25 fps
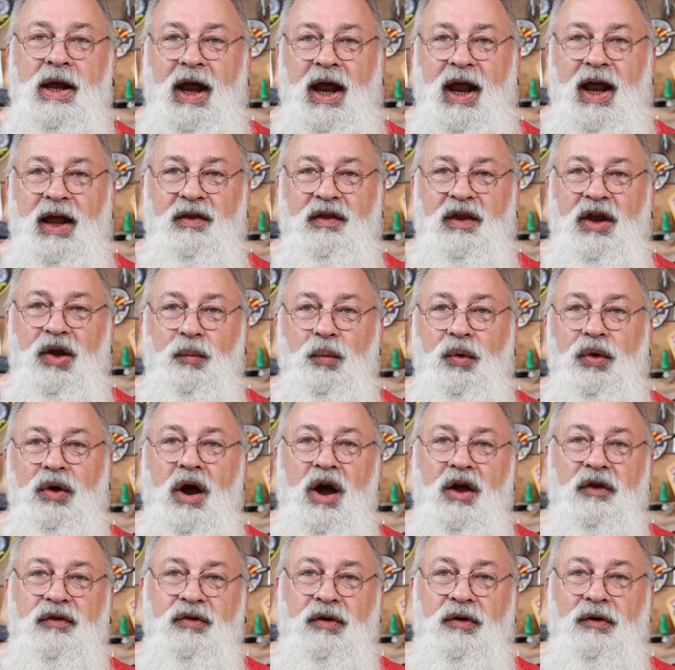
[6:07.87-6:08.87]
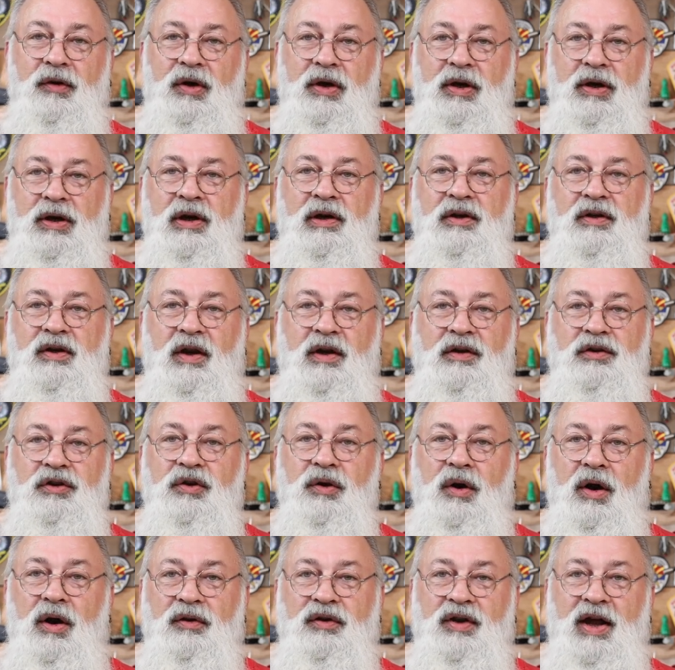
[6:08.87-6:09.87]
and then we're also going to
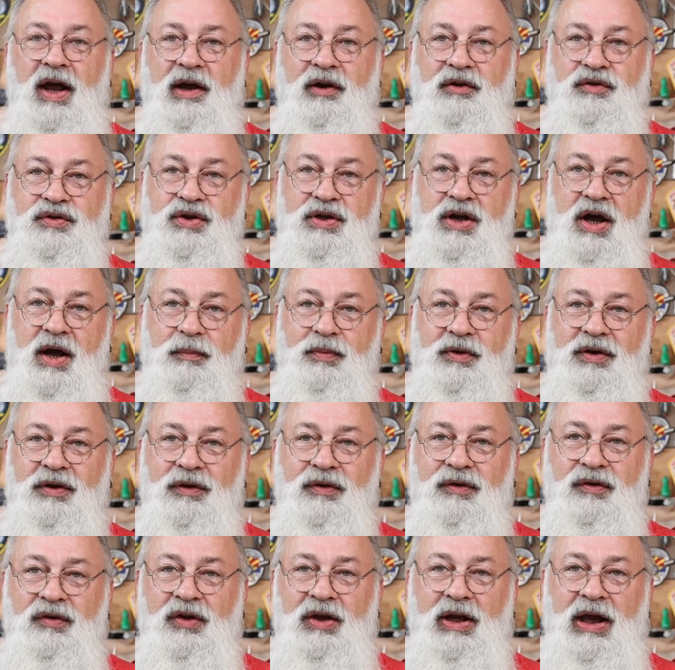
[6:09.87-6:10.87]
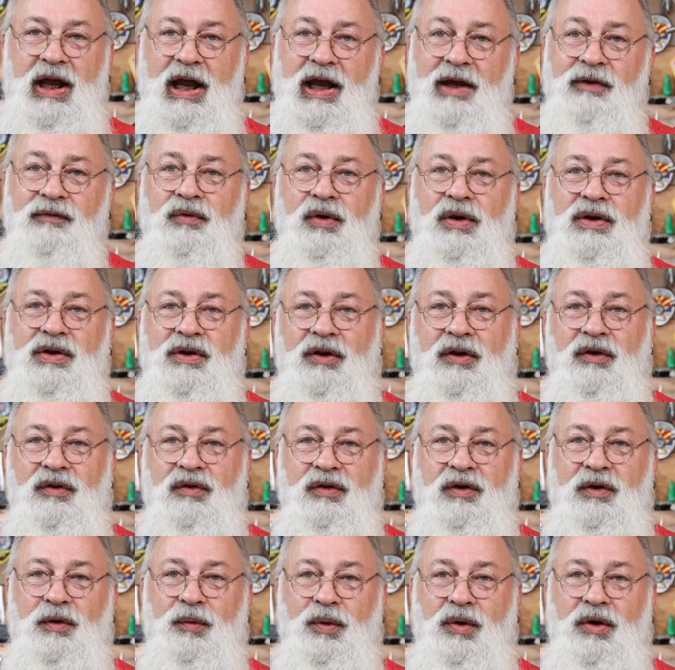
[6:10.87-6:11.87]
continue our tackle shop tuesday every
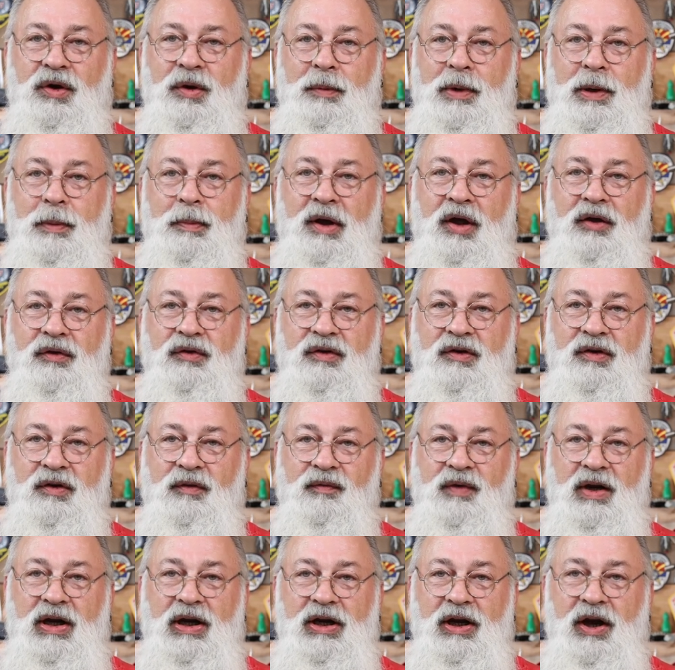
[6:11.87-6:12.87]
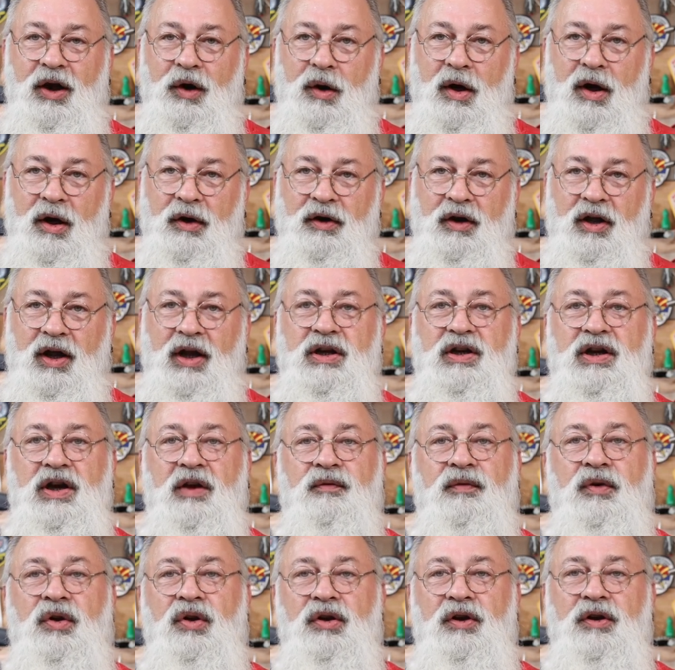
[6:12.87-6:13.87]
tuesday we're going to be posting a video on a
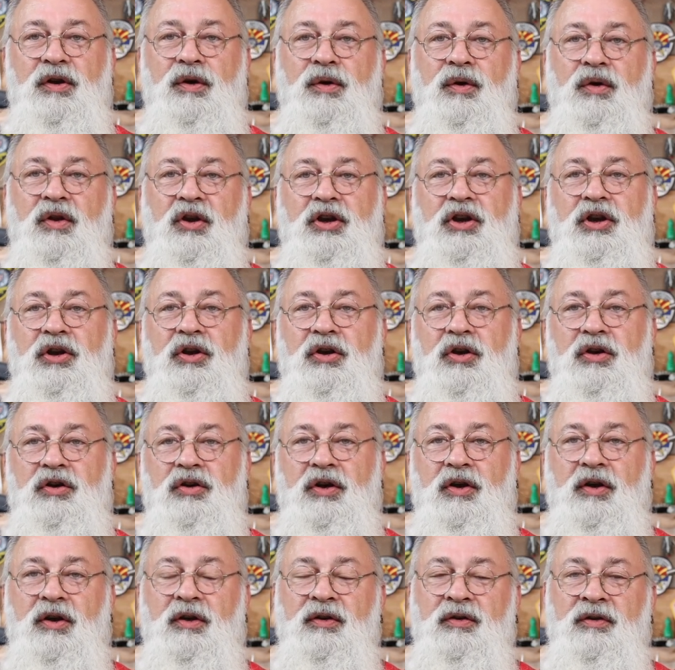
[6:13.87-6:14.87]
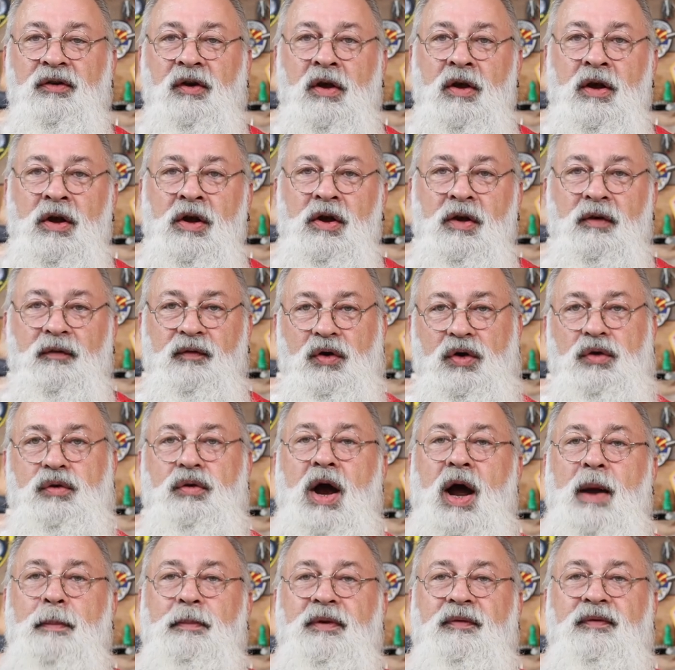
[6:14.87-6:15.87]
different lure that you could use for
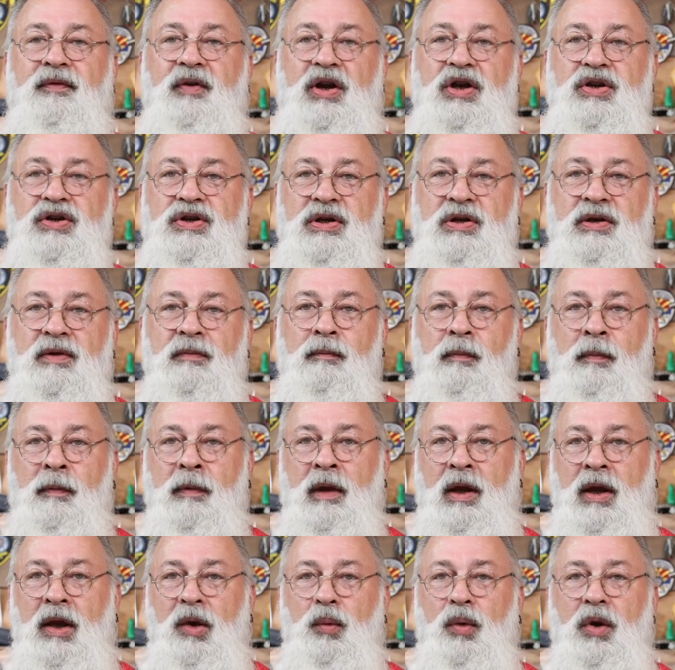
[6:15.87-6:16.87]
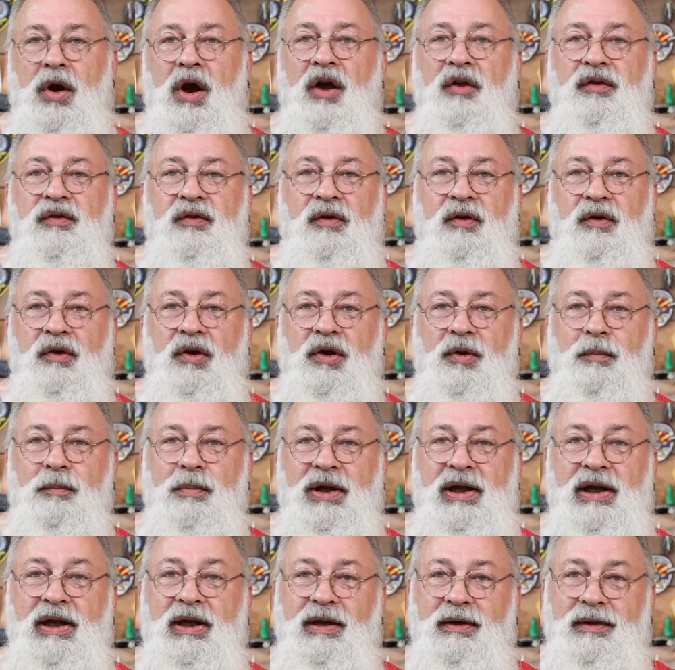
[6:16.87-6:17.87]
crappie fishing we're also going to
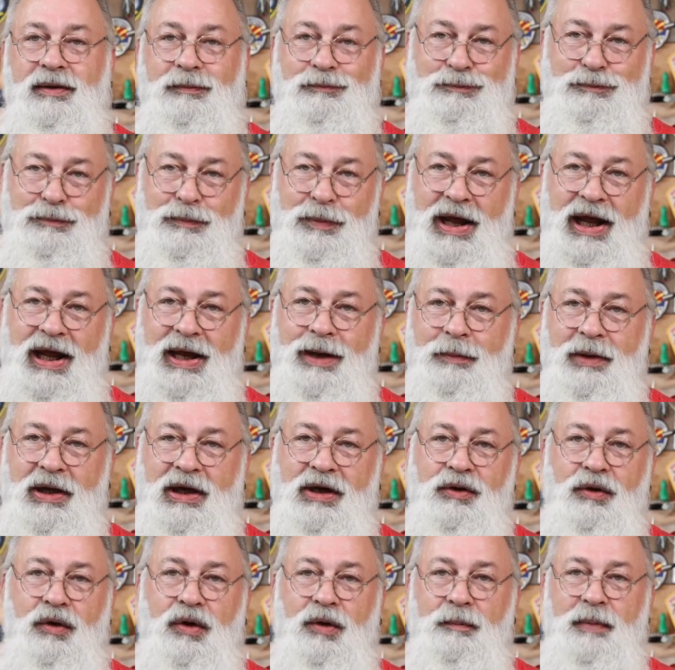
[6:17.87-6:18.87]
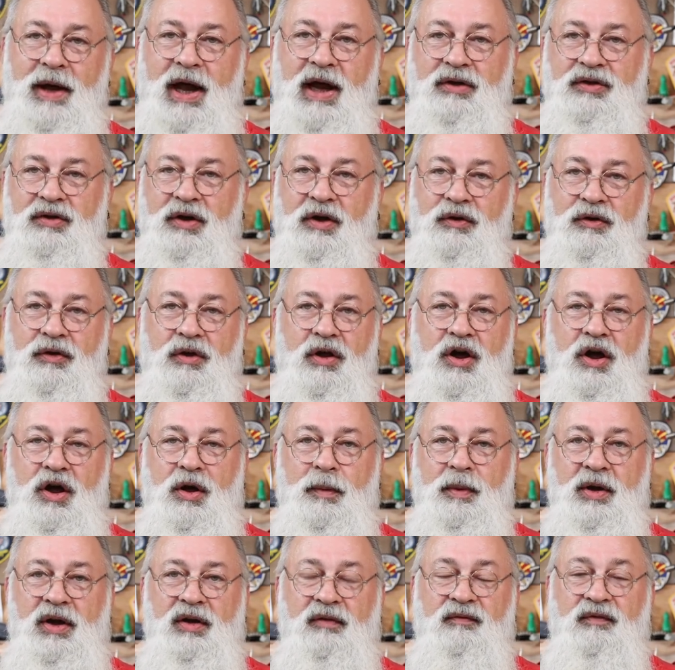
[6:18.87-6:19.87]
be maybe going back to
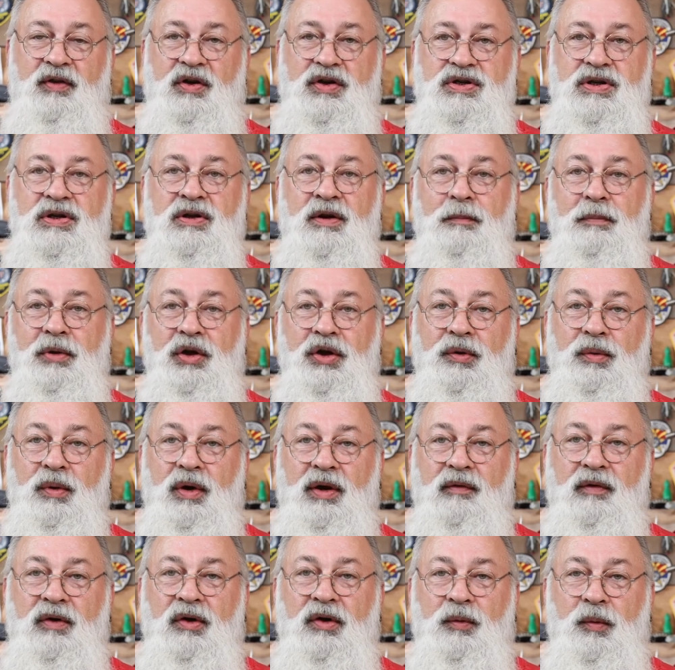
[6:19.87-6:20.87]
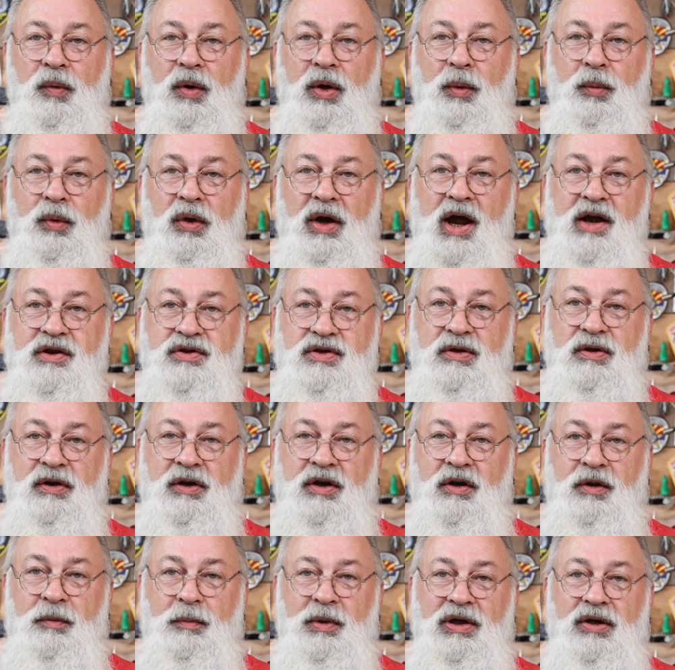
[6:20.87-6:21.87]
oklahoma and fishing the blue river to where we're actually
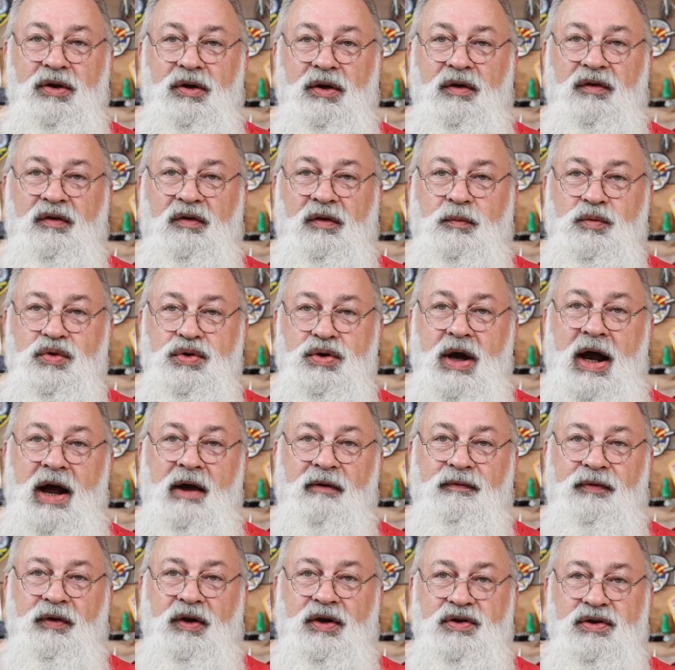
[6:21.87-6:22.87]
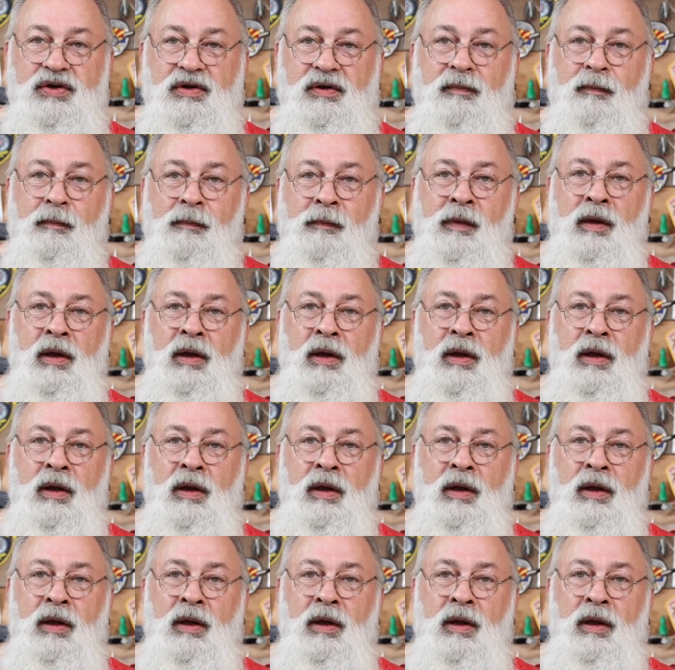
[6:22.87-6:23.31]
going to be doing some trout fishing